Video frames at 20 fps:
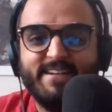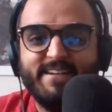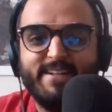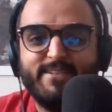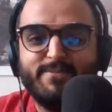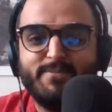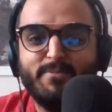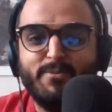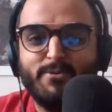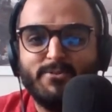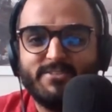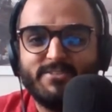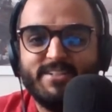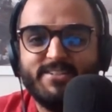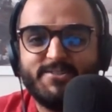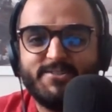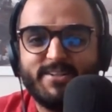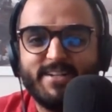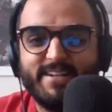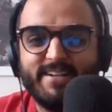It's mostly
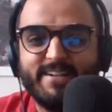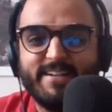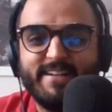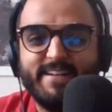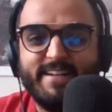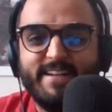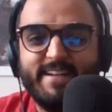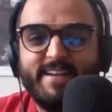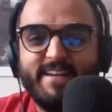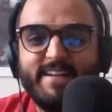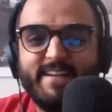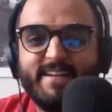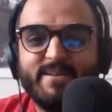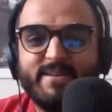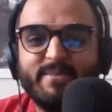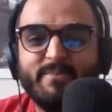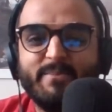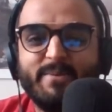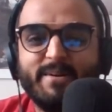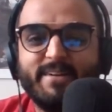Shreya,
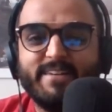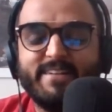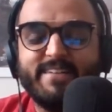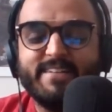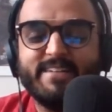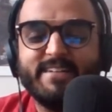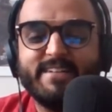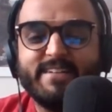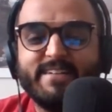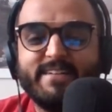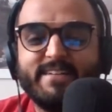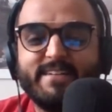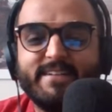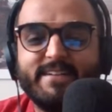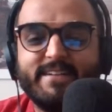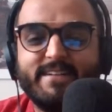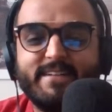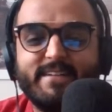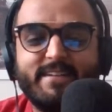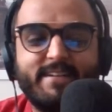but uh,
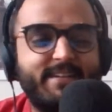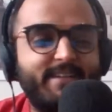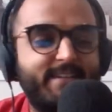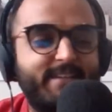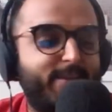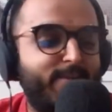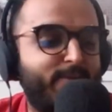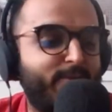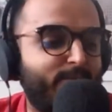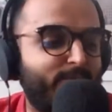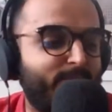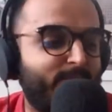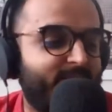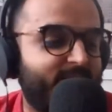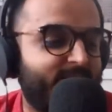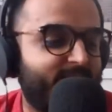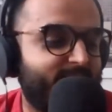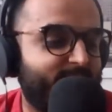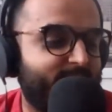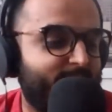you know,
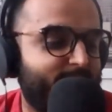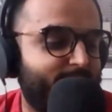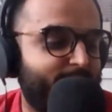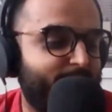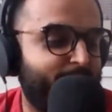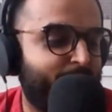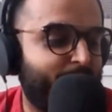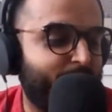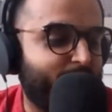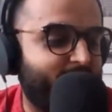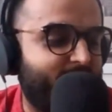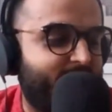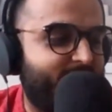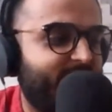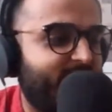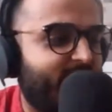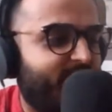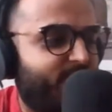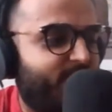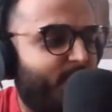uh,
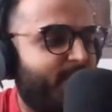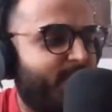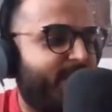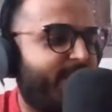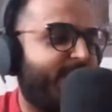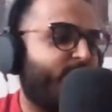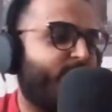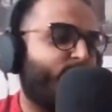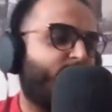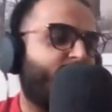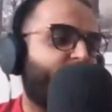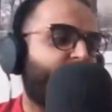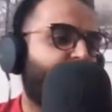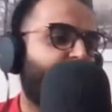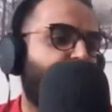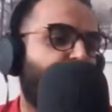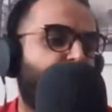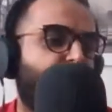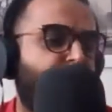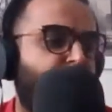yeah, we've been eating well.
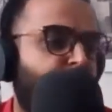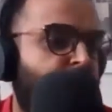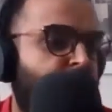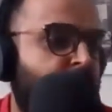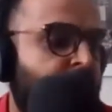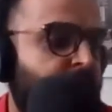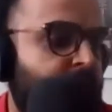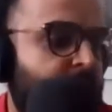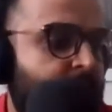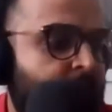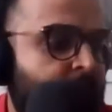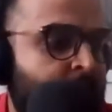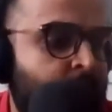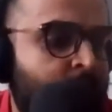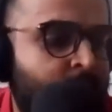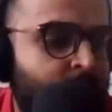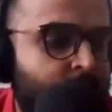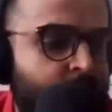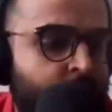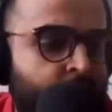We've been
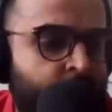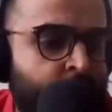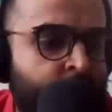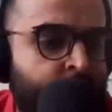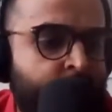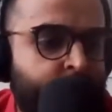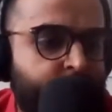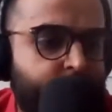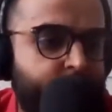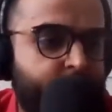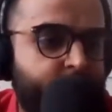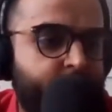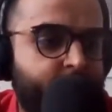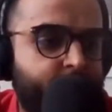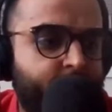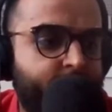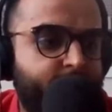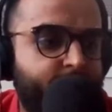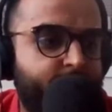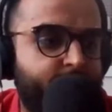uh,
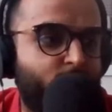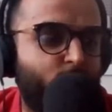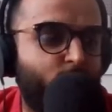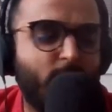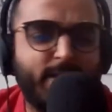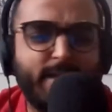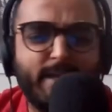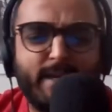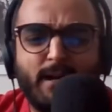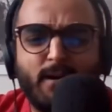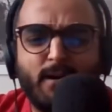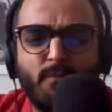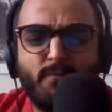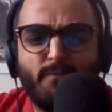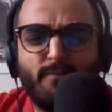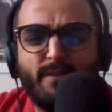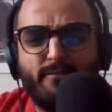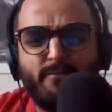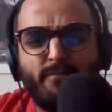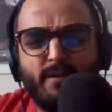working out.
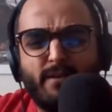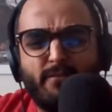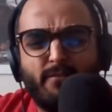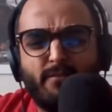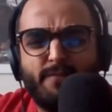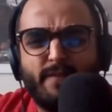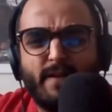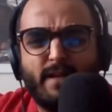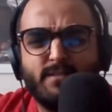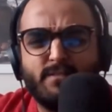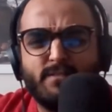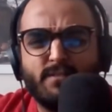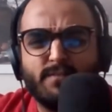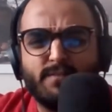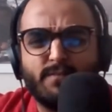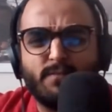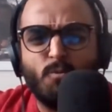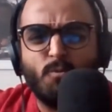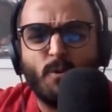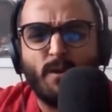We're never never fans
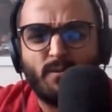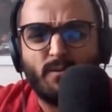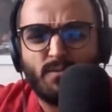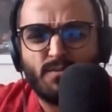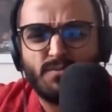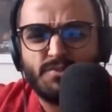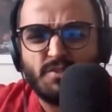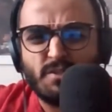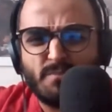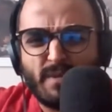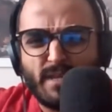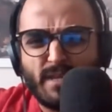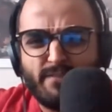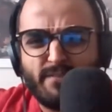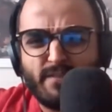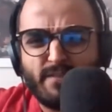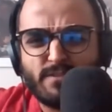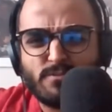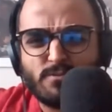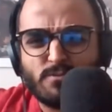of going to the gym
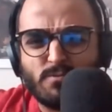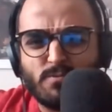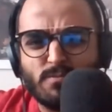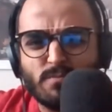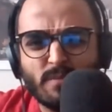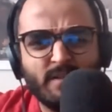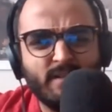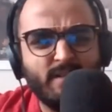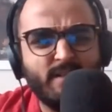anyway, so